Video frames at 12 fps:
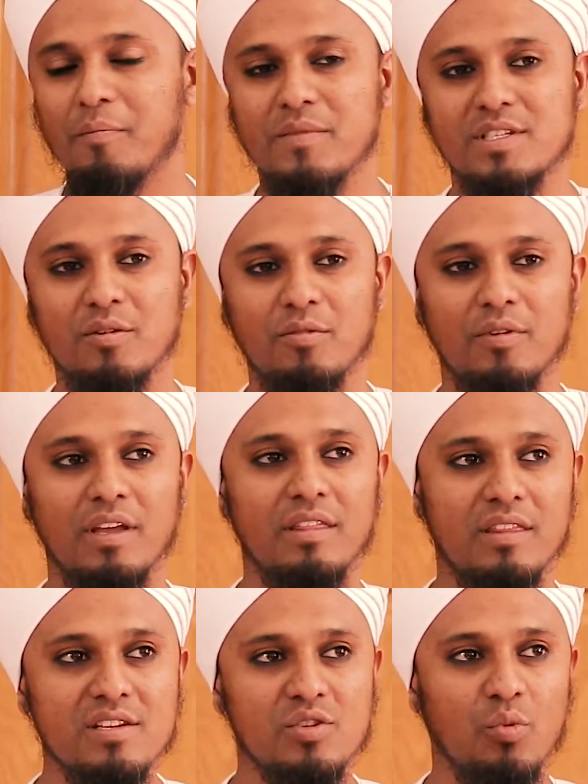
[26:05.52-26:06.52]
So in
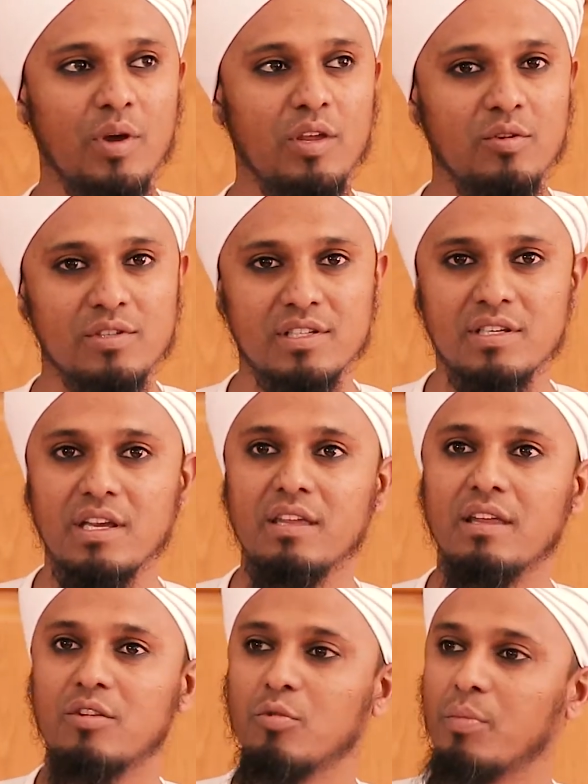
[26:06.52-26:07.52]
this way, you'll see
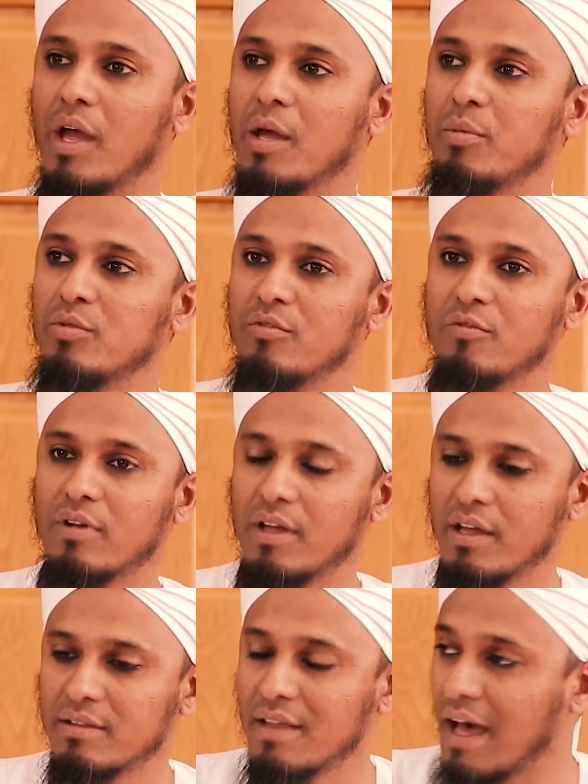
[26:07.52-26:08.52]
that you'll be able to
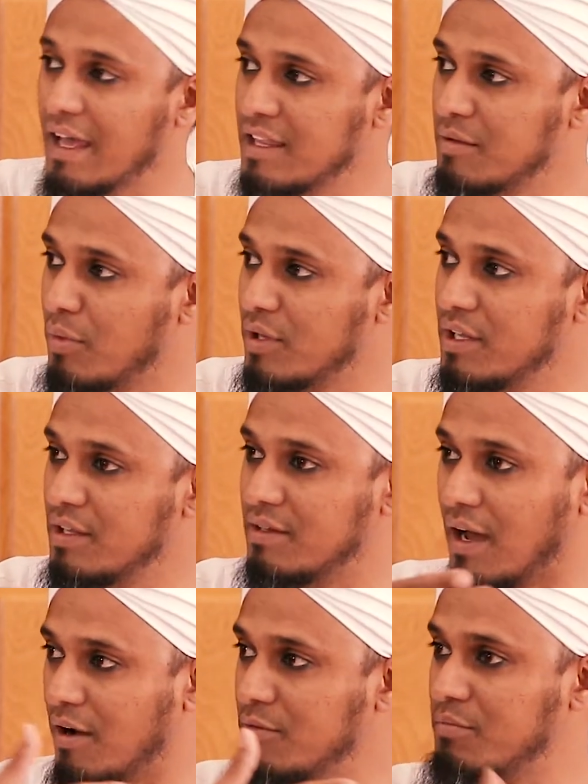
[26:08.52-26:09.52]
tie the body
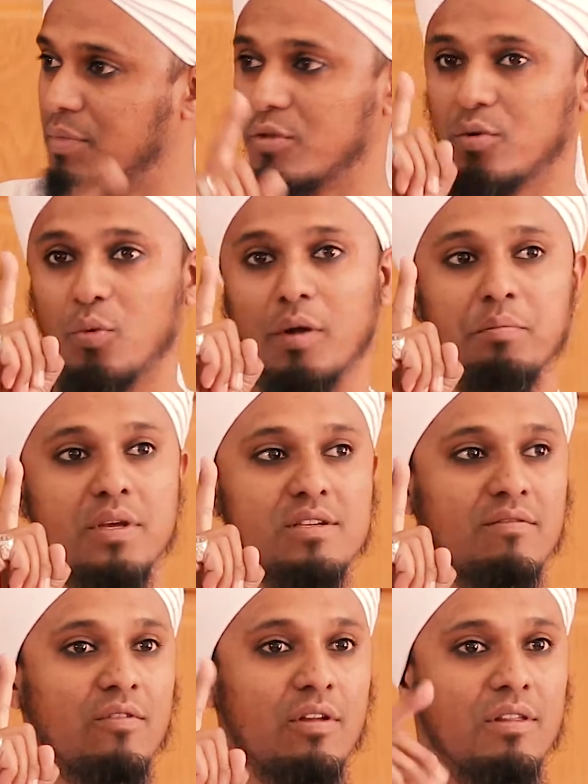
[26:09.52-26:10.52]
down, but with one piece
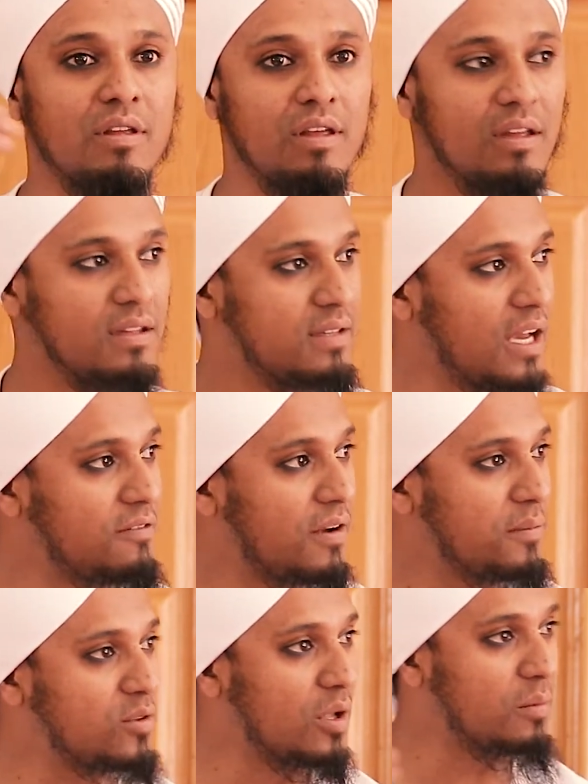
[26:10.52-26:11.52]
of cloth. Tie it
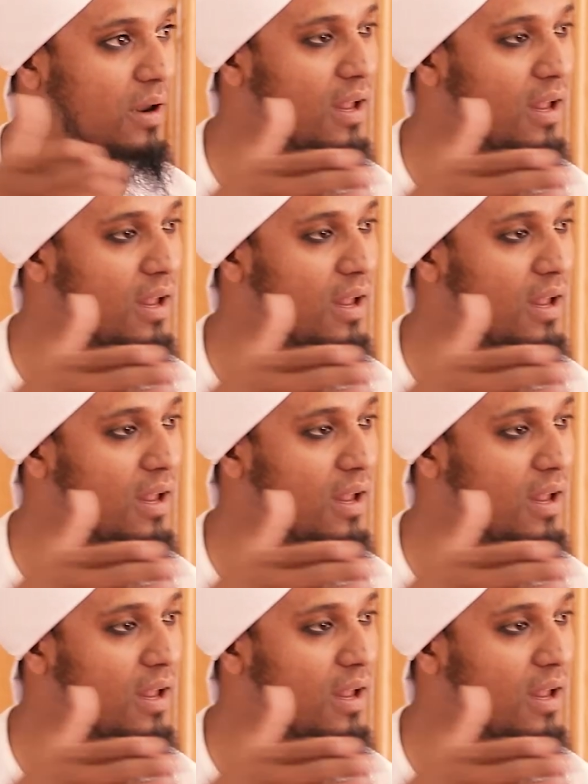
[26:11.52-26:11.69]
from the top